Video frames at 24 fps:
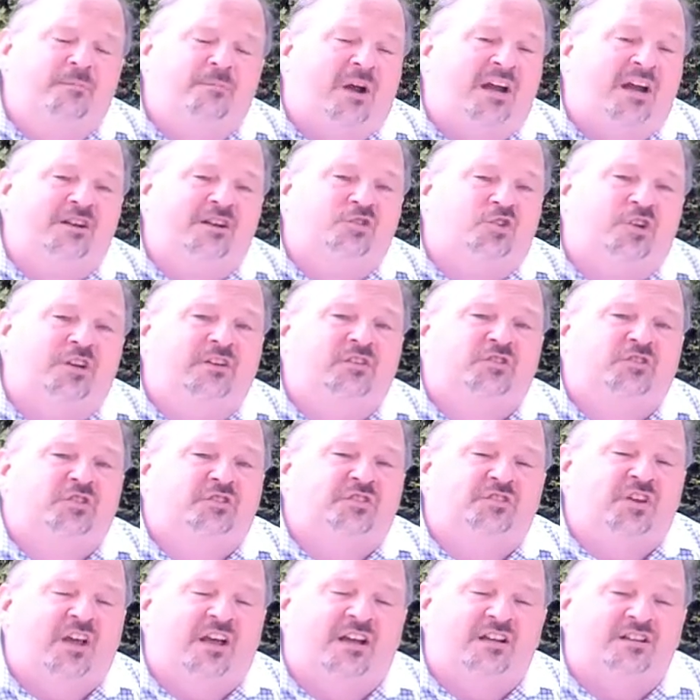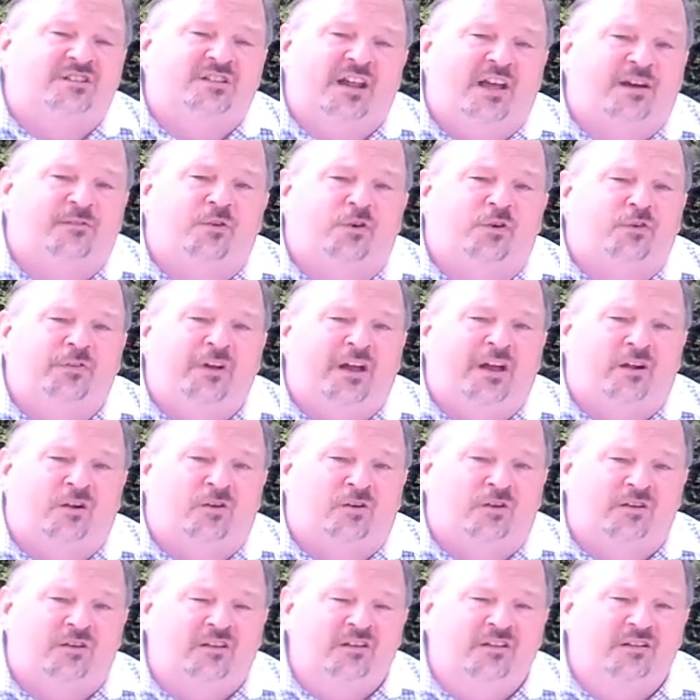my Jesus has never
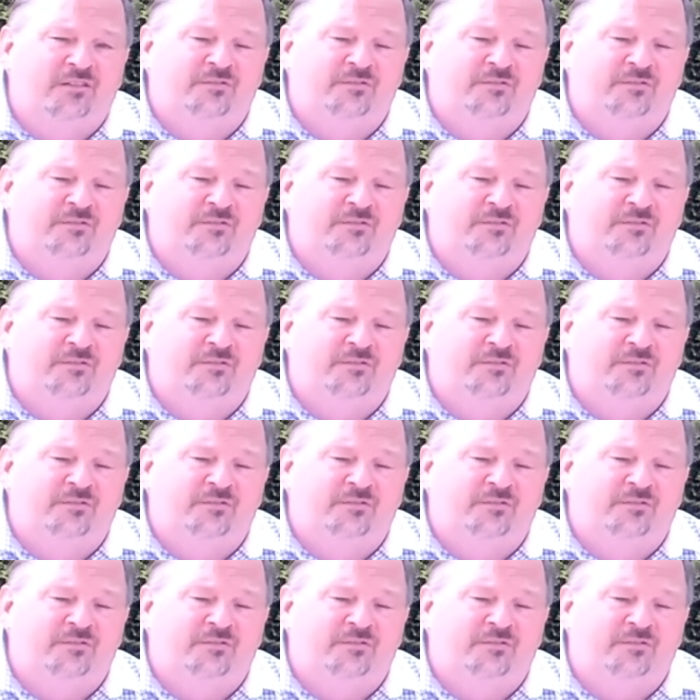failed.